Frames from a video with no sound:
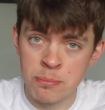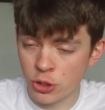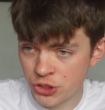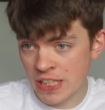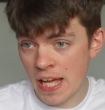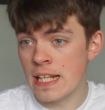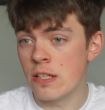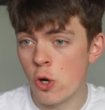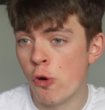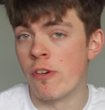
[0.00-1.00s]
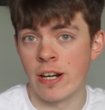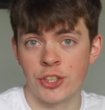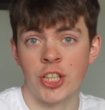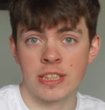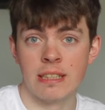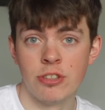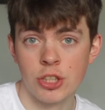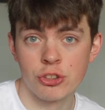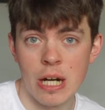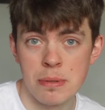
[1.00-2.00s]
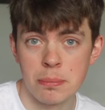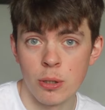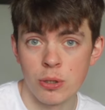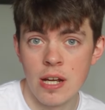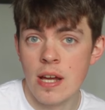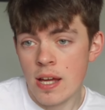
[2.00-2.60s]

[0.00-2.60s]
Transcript: I'm not saying any other adjective to describe the bloke.